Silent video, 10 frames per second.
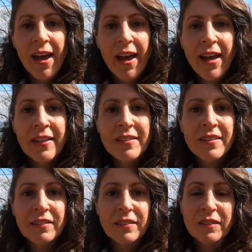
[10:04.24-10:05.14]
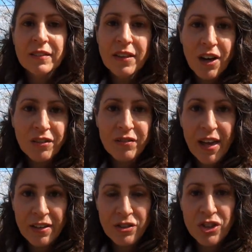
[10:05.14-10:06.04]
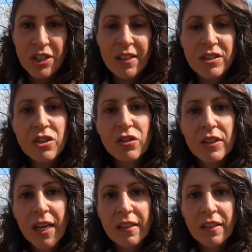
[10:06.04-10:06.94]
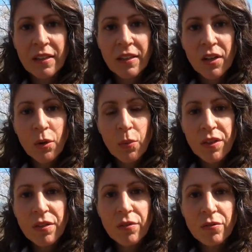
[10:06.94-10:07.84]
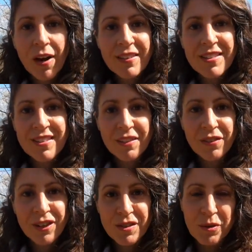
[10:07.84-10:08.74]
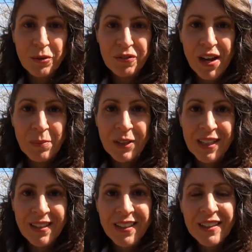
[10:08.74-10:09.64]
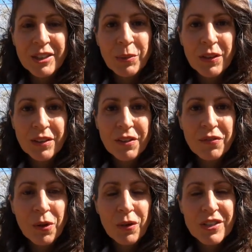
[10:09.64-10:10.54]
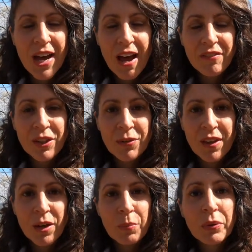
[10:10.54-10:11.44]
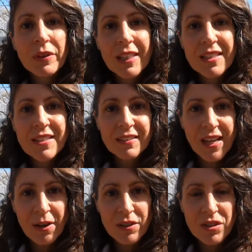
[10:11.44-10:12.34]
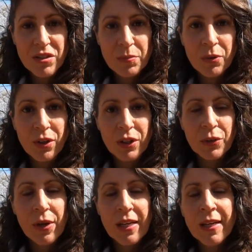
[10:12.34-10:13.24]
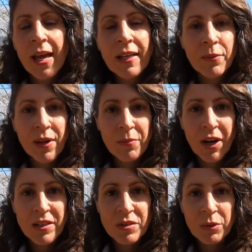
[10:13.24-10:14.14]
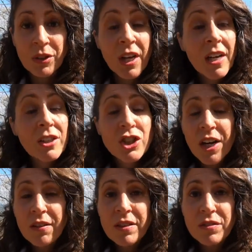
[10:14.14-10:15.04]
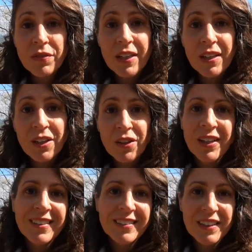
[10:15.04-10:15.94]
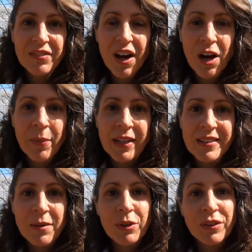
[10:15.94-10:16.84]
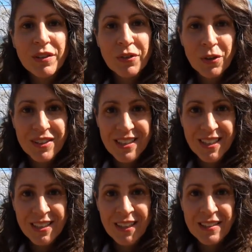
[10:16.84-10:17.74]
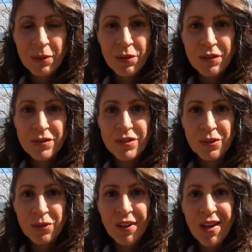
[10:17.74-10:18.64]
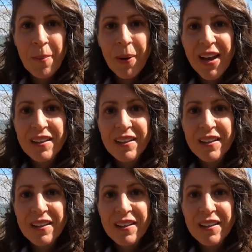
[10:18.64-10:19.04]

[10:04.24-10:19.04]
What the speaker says: and love energy that's created with the rest of our soul family. So we look forward to having you there. Please allow us to support you in any way possible. Share this video, leave comments, and we look forward to connecting with you soon. Bye